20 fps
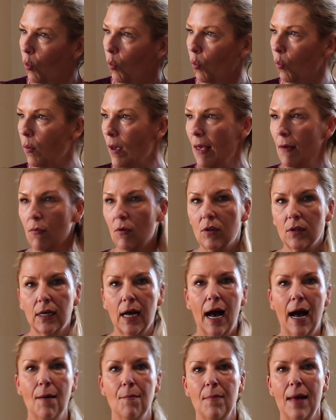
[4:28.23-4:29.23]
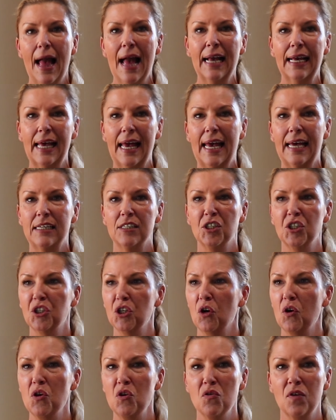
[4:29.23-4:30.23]
We will come back and
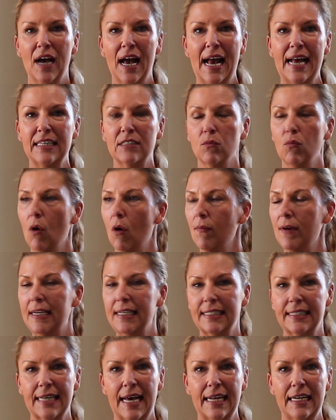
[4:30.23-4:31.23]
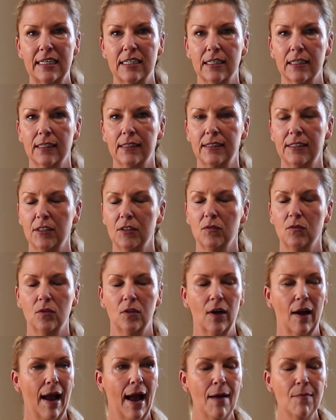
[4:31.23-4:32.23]
show you guys what we decided to
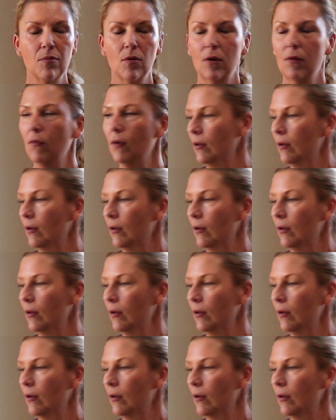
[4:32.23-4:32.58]
grab.